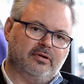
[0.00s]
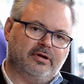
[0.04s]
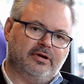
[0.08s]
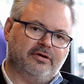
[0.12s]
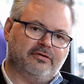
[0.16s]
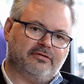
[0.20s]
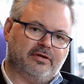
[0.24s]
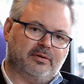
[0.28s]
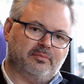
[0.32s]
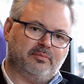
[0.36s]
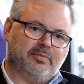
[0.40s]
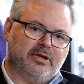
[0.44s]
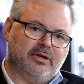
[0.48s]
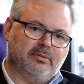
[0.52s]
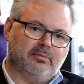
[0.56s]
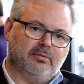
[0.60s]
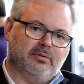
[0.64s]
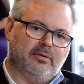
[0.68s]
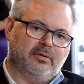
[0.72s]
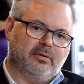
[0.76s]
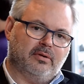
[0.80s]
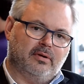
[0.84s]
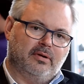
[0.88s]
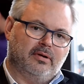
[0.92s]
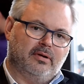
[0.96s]
is that
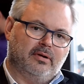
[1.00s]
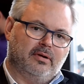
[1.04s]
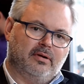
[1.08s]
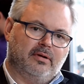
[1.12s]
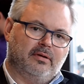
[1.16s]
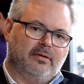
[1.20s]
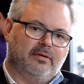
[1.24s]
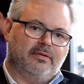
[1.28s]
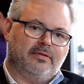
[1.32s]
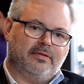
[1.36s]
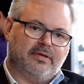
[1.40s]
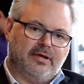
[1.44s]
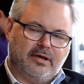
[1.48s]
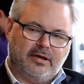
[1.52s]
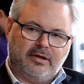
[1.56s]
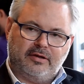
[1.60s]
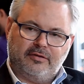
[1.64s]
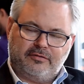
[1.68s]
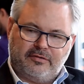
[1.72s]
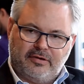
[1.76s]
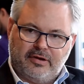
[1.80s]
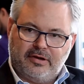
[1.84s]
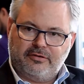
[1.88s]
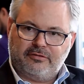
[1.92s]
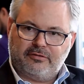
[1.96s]
people think it
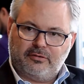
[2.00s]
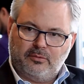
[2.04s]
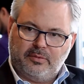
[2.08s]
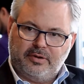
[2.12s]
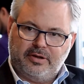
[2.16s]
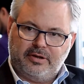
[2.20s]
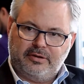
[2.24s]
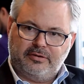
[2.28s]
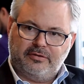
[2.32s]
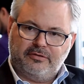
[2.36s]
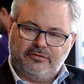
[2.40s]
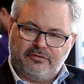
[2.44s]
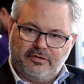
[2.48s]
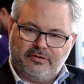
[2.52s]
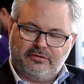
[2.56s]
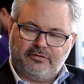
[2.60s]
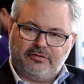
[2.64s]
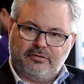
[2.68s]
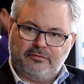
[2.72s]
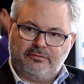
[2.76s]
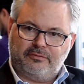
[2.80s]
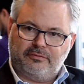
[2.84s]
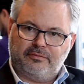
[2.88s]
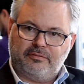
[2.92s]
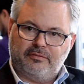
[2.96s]
takes away
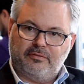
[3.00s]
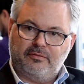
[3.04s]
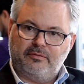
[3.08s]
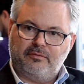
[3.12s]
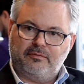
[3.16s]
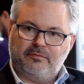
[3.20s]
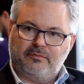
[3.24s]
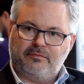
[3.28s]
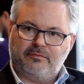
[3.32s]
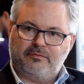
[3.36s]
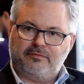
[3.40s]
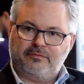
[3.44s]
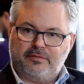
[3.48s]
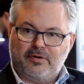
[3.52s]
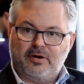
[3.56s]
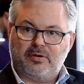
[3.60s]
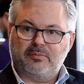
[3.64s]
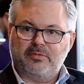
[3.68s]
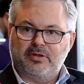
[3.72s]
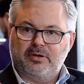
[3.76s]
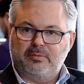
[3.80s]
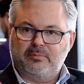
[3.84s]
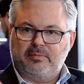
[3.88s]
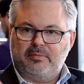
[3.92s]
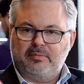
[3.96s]
decisions from
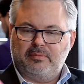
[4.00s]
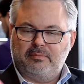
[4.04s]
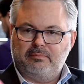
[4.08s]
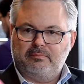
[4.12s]
them.